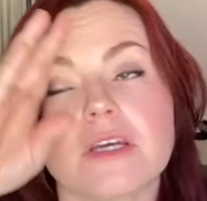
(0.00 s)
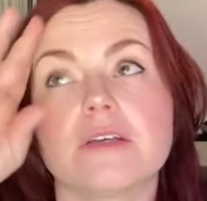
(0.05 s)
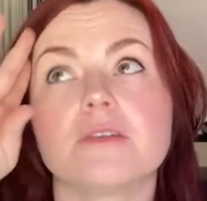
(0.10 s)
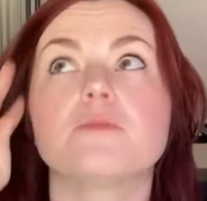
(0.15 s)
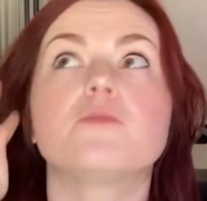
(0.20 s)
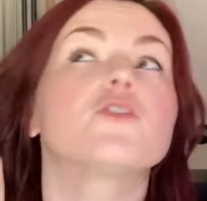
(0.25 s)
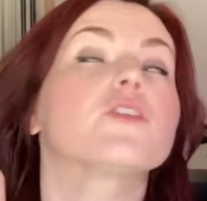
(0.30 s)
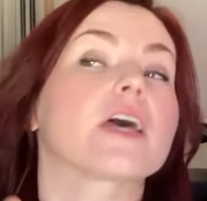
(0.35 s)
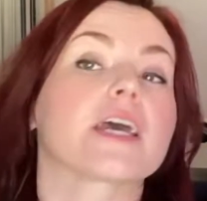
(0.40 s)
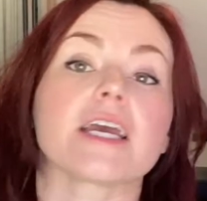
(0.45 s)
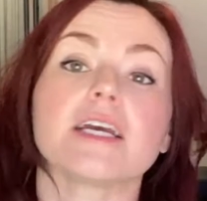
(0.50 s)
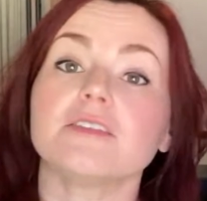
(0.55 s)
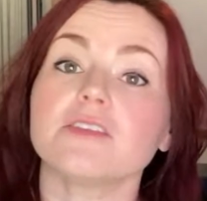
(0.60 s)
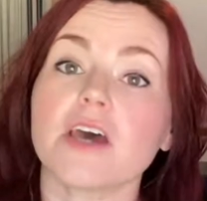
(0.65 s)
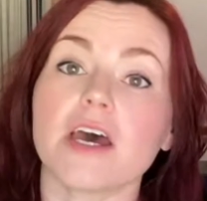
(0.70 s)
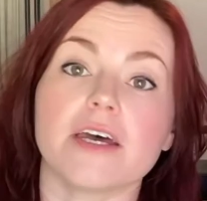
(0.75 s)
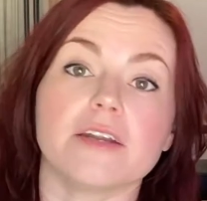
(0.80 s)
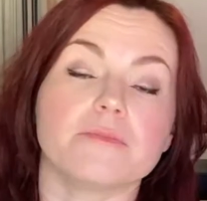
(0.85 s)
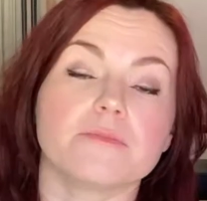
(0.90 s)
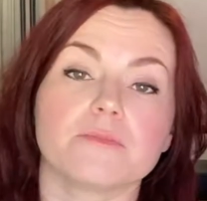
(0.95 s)
So, like I
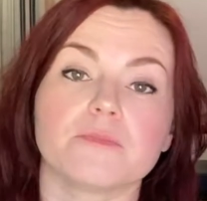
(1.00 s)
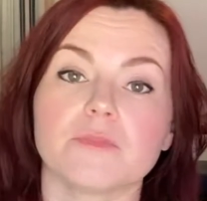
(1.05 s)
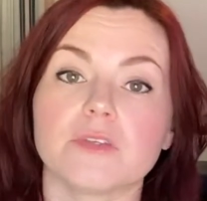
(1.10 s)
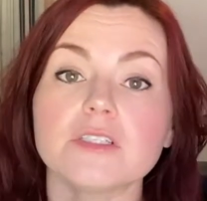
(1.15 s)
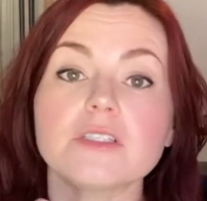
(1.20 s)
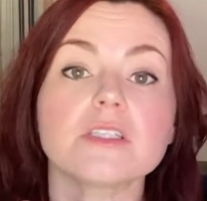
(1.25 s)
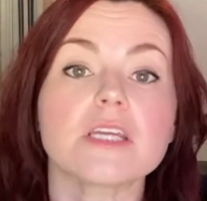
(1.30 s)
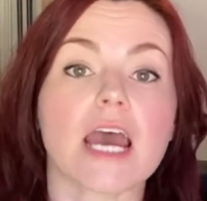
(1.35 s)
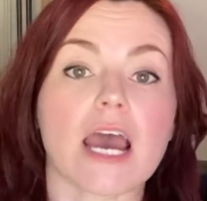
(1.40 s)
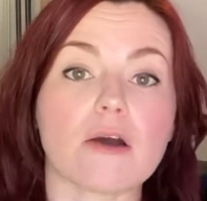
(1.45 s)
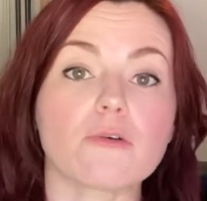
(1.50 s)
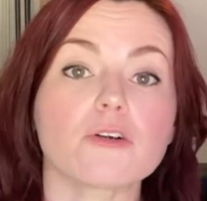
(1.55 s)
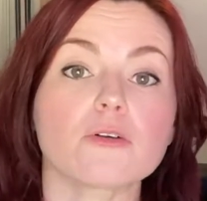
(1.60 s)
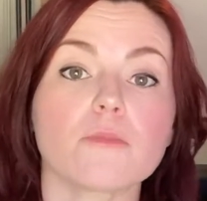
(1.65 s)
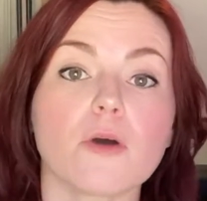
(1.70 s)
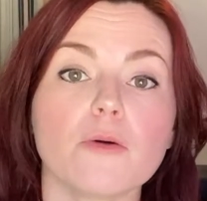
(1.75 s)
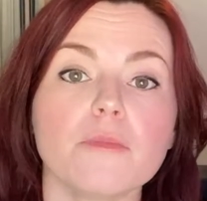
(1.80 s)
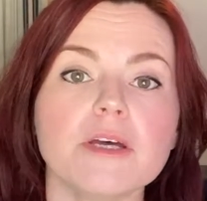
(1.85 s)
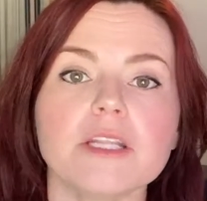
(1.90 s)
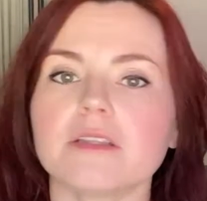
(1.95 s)
said, this tower
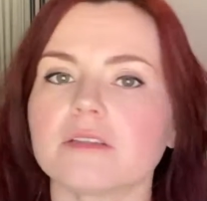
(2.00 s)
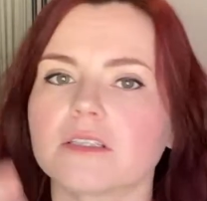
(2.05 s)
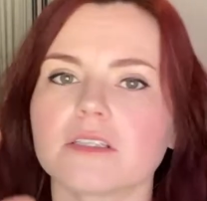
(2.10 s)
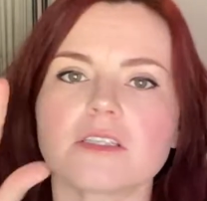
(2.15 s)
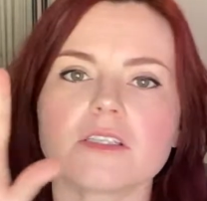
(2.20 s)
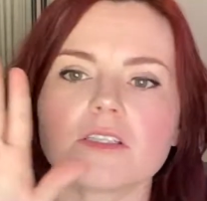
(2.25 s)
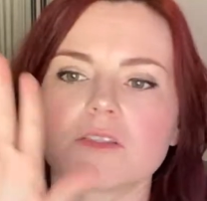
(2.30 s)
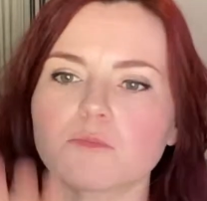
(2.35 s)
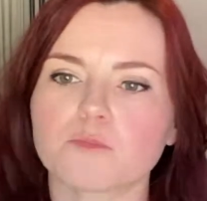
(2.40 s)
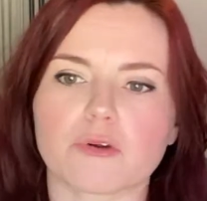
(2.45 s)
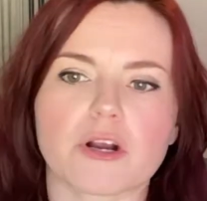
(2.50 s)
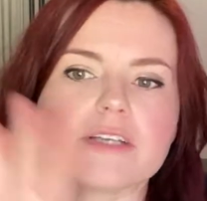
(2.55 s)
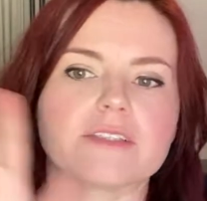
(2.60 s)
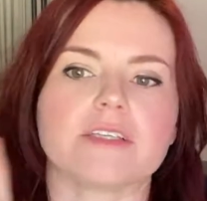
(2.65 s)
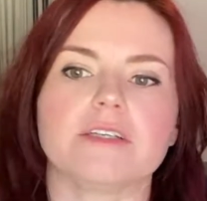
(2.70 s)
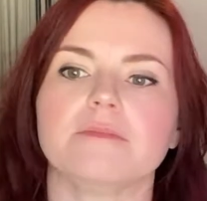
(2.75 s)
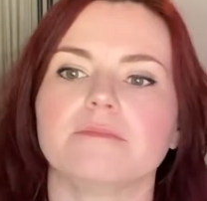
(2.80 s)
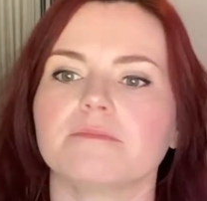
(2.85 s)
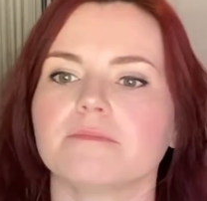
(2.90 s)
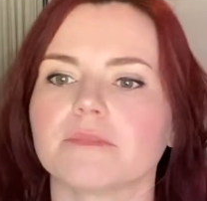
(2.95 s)
moment, this is
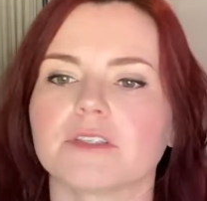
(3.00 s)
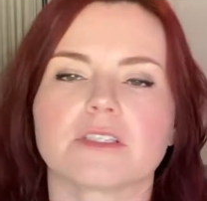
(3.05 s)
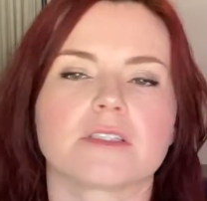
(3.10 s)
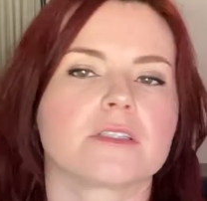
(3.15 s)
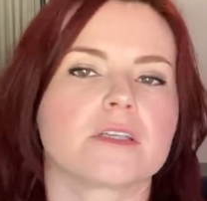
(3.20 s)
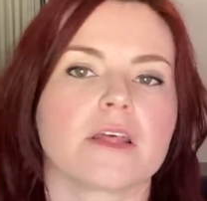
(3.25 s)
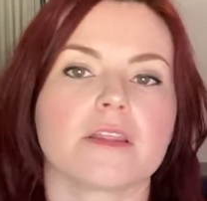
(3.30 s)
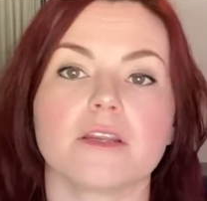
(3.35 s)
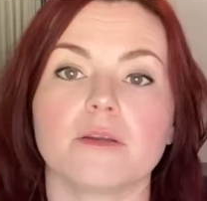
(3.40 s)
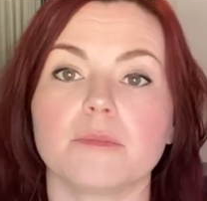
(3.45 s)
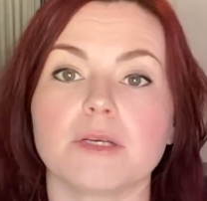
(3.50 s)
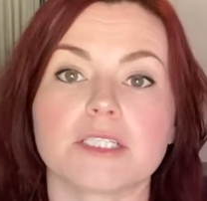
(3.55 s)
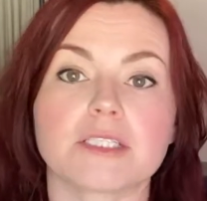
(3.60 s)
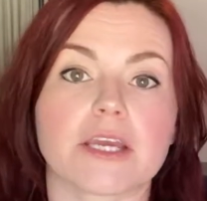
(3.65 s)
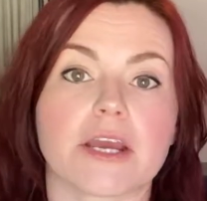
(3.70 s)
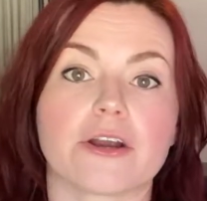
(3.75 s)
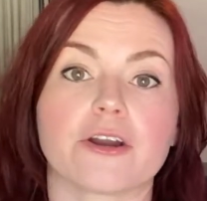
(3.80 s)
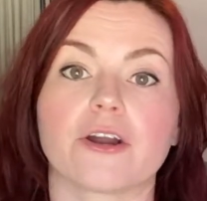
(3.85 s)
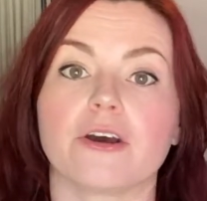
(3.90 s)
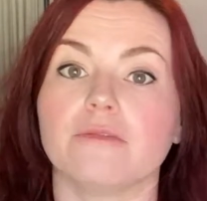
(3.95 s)
present. This is nothing to be
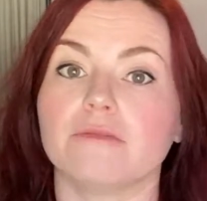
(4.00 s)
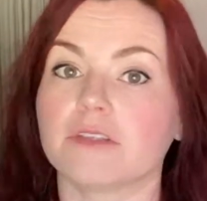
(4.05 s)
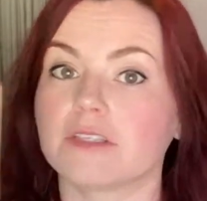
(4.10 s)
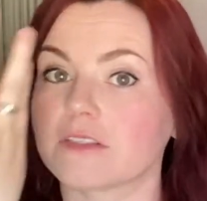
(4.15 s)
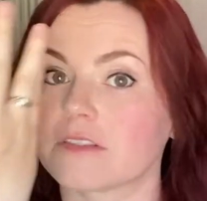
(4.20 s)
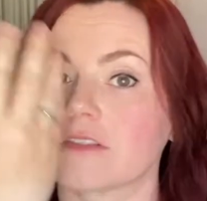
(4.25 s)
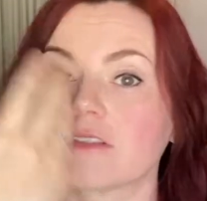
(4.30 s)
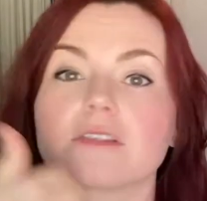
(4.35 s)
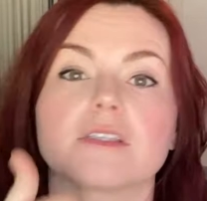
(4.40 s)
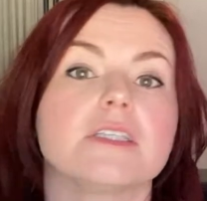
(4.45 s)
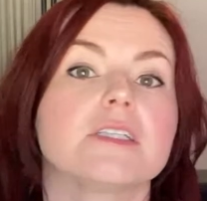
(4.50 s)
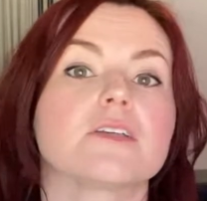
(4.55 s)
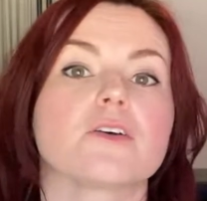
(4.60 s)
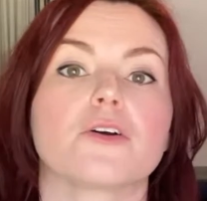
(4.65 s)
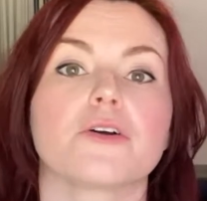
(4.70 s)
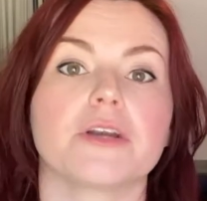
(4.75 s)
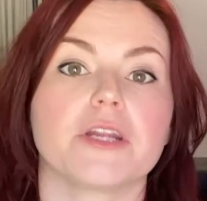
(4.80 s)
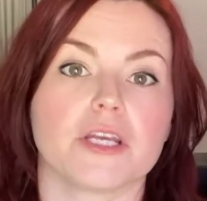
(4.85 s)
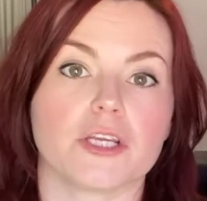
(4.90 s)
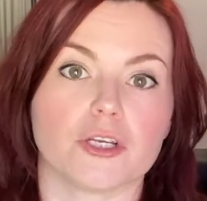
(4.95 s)
scared of. It's
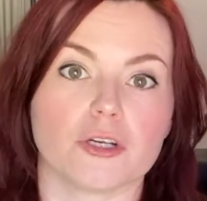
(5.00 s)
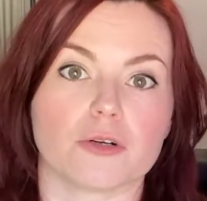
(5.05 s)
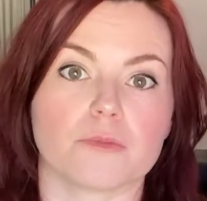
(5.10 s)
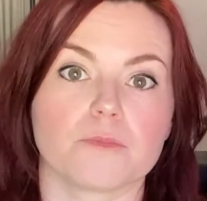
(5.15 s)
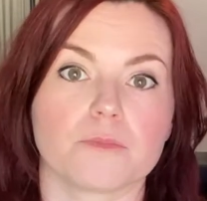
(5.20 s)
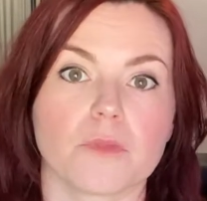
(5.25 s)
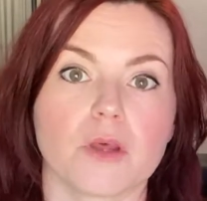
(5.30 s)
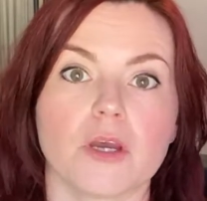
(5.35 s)
already here.